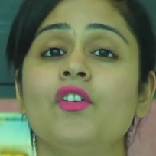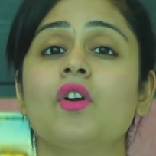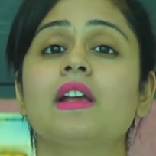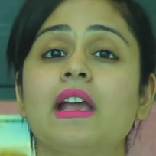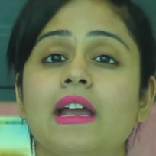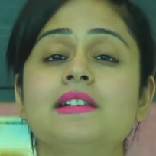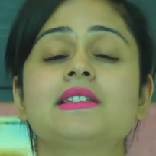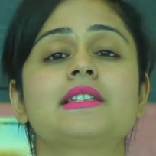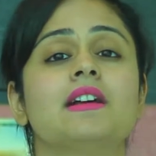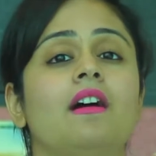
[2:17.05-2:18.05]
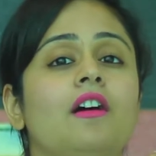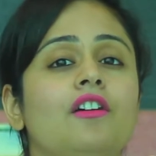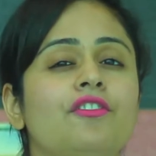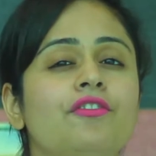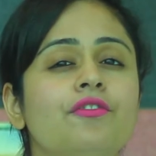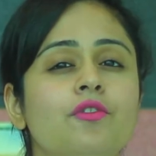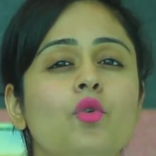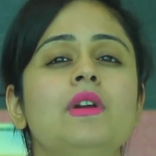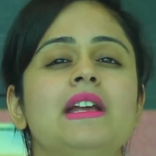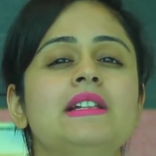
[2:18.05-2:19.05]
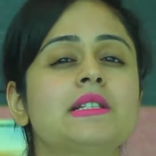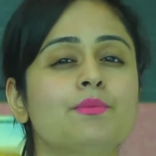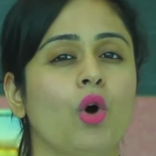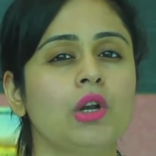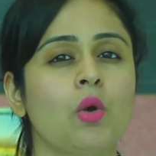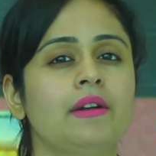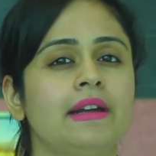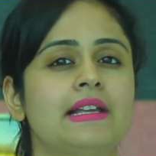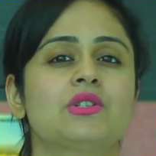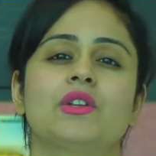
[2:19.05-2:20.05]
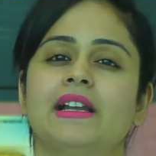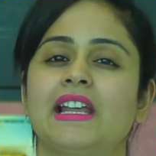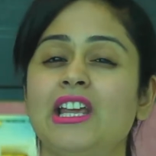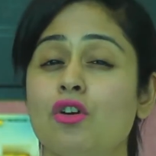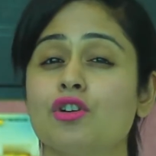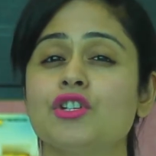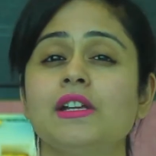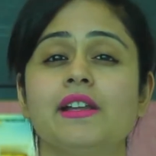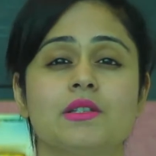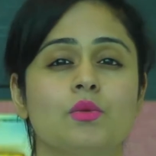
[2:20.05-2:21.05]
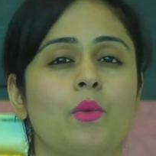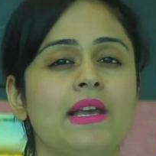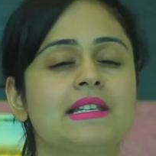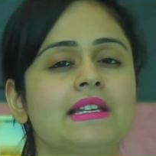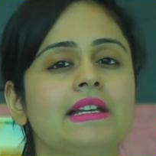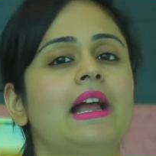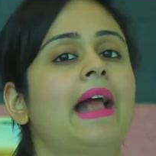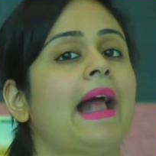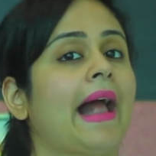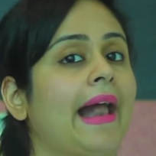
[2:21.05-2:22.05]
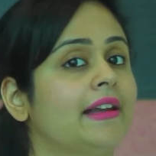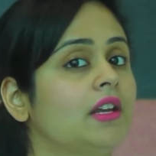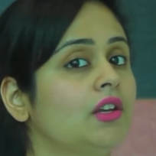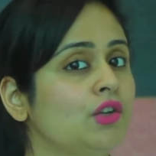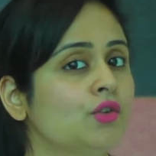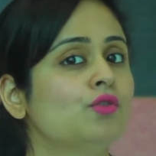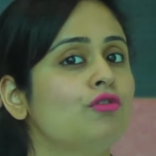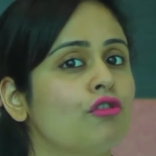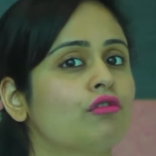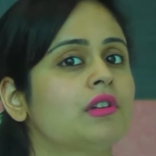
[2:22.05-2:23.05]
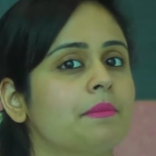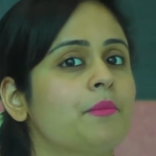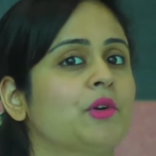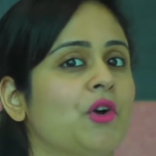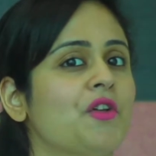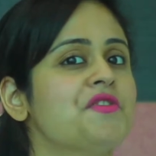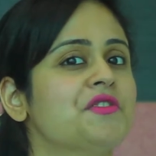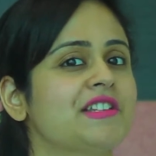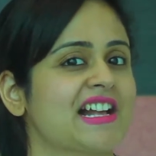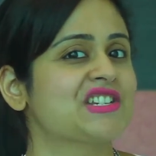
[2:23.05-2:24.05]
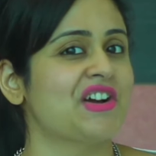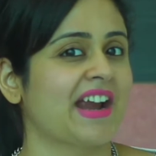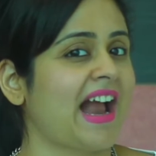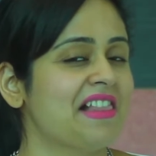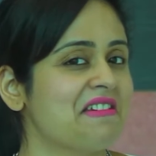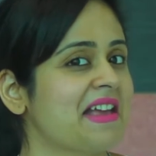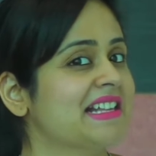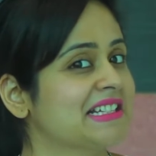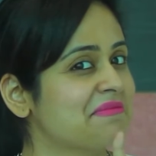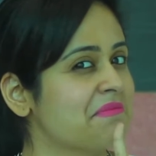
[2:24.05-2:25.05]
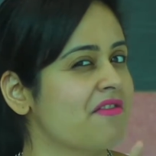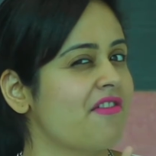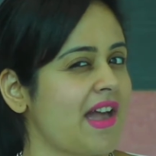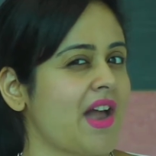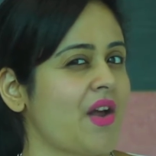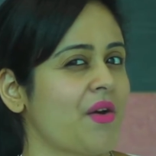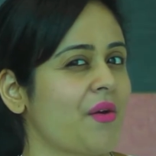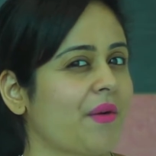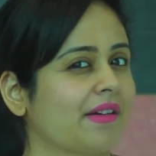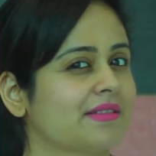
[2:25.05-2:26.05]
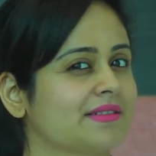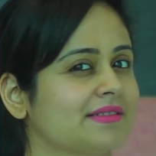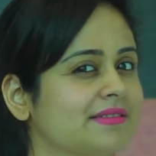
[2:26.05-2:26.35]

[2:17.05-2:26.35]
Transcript: Give your kids food in small quantities so that he or she doesn't waste it and you don't put on those extra calories. Beware.